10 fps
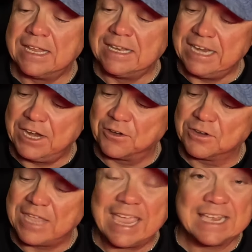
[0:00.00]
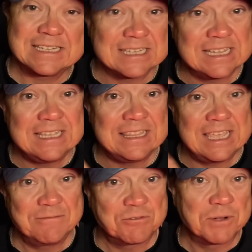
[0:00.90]
Deer can see
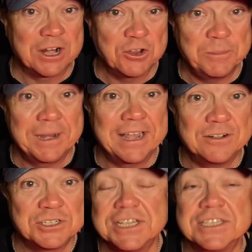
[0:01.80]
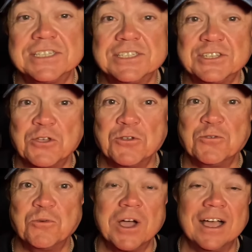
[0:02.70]
the infrared illuminator, just
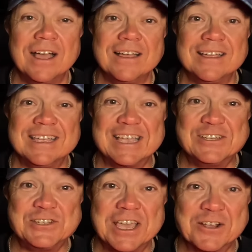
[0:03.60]
so in case you got a